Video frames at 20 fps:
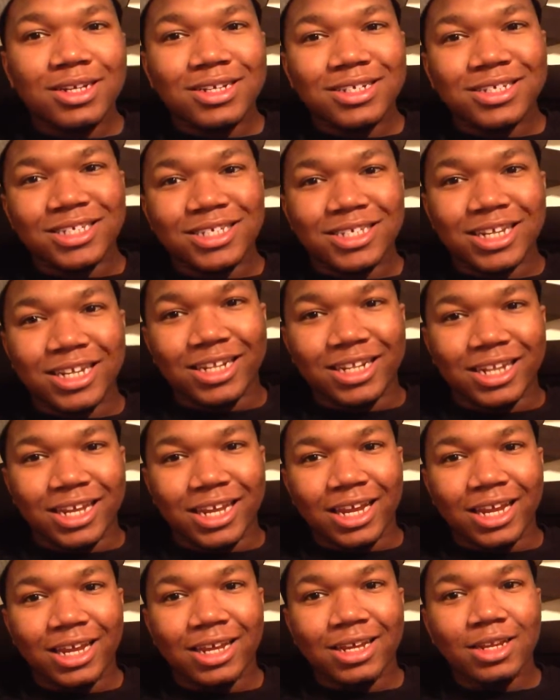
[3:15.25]

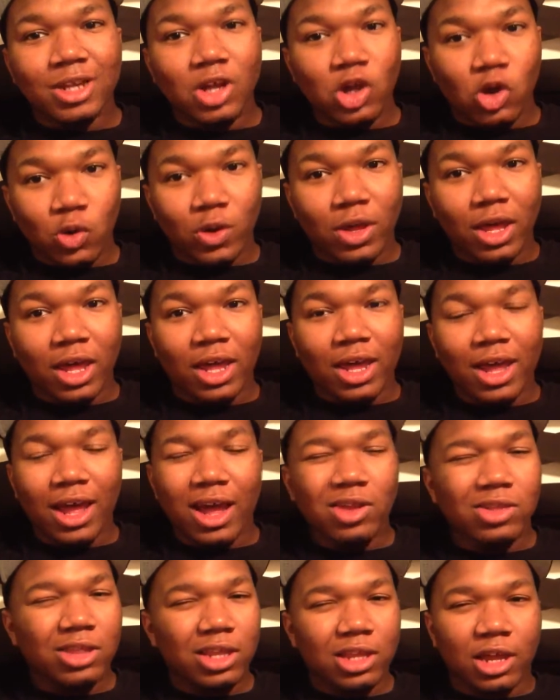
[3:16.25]
Cindy. Okay, I
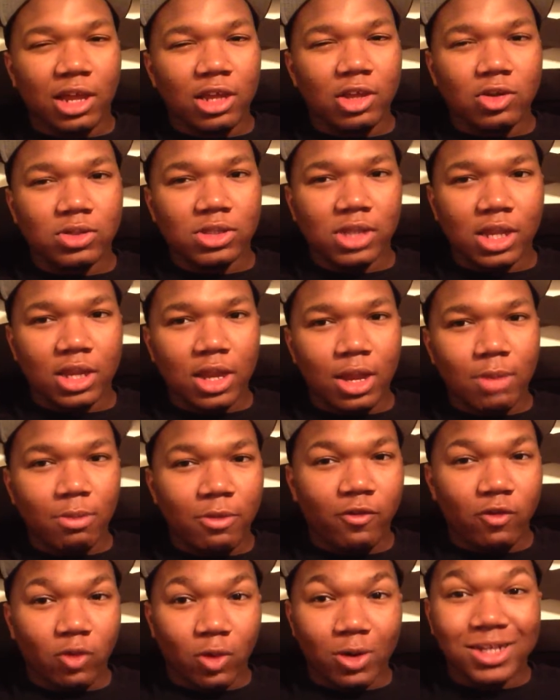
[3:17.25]
don't think I used that name
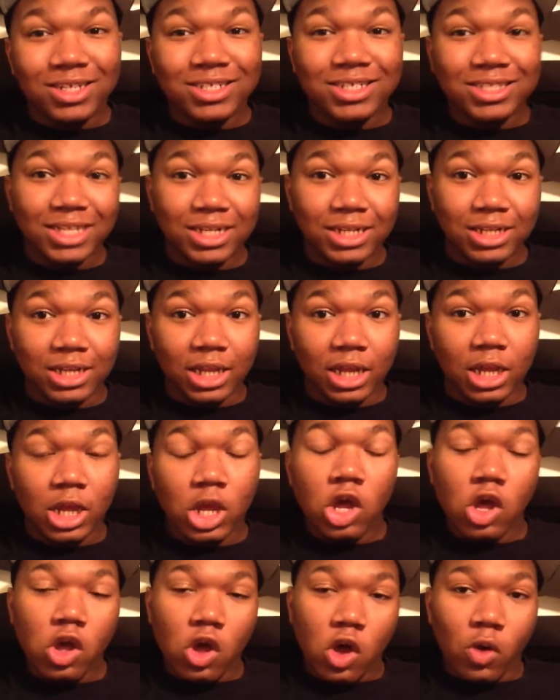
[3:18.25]
before. Cindy.
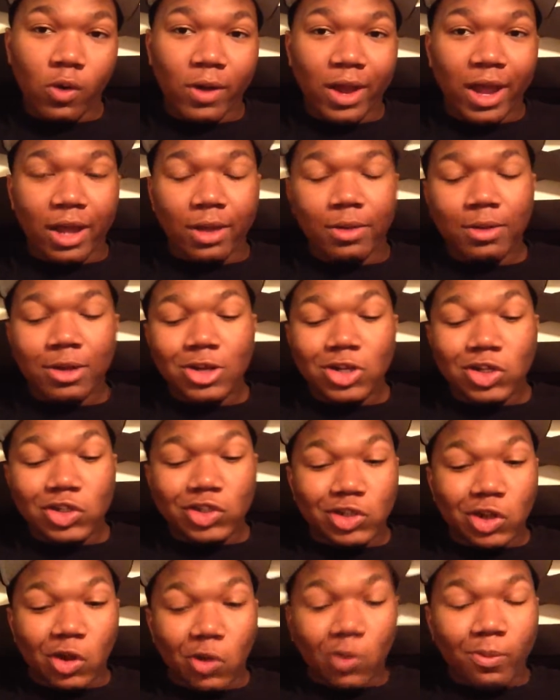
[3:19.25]
Okay,
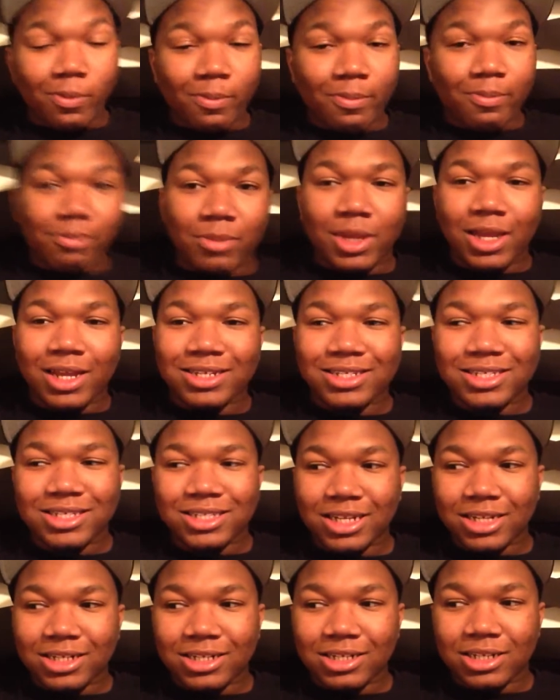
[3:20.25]
so me and
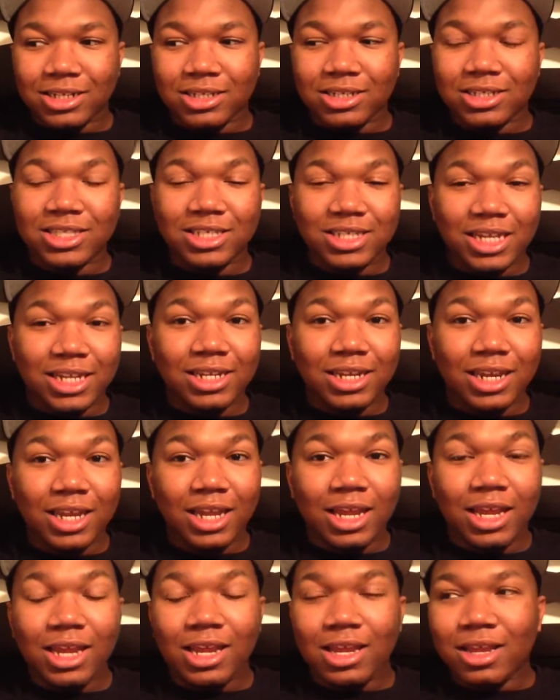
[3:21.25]

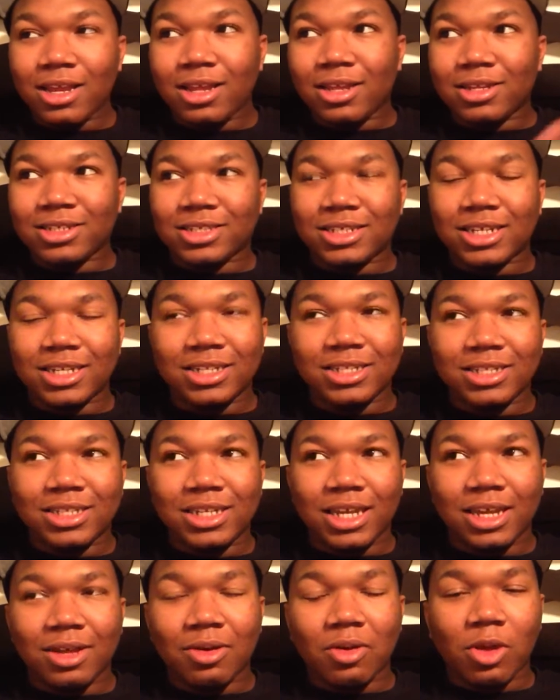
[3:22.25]
Sydney,
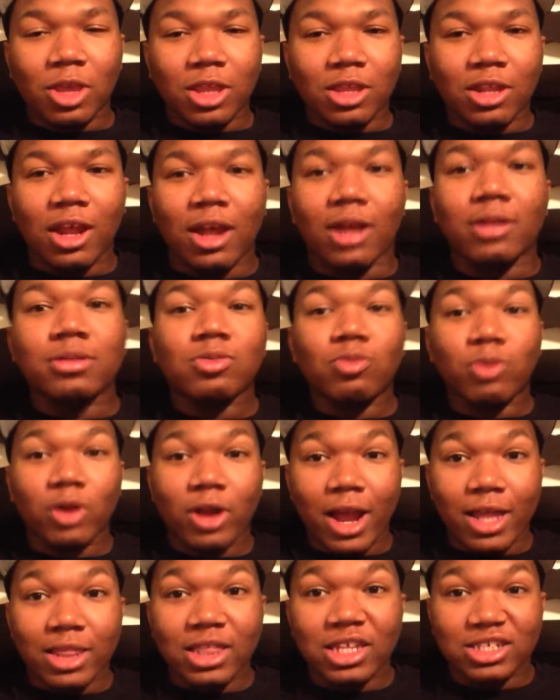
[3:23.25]
Cindy, yeah, we're
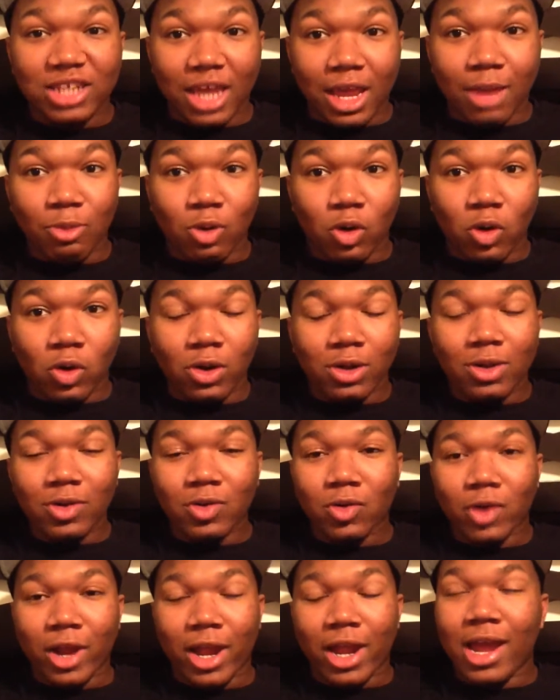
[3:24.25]
at the table,
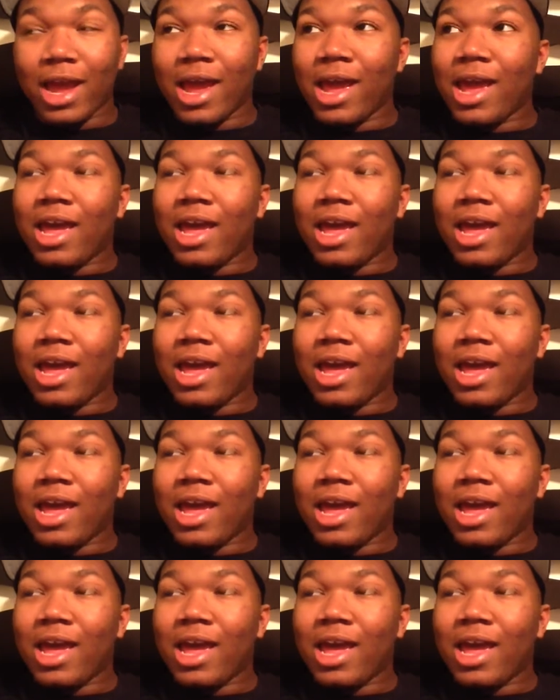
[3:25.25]
right?